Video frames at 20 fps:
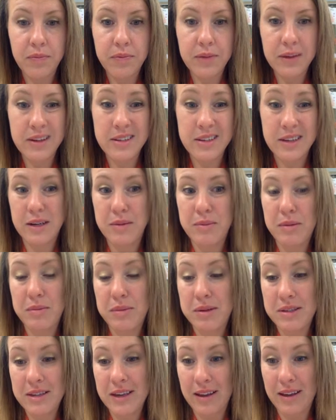It's going to be
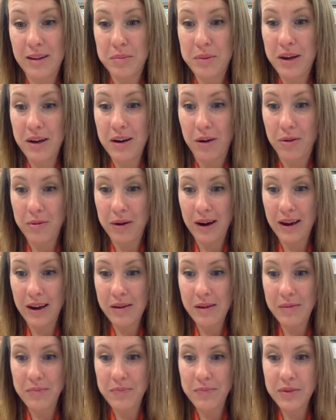Miss Scalapino,
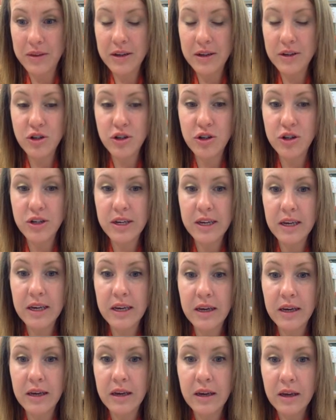right?
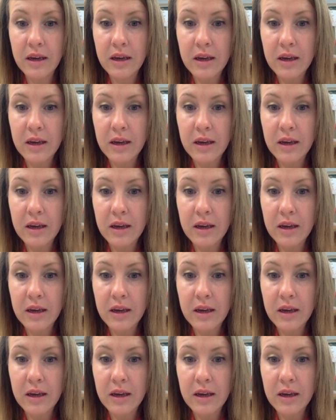He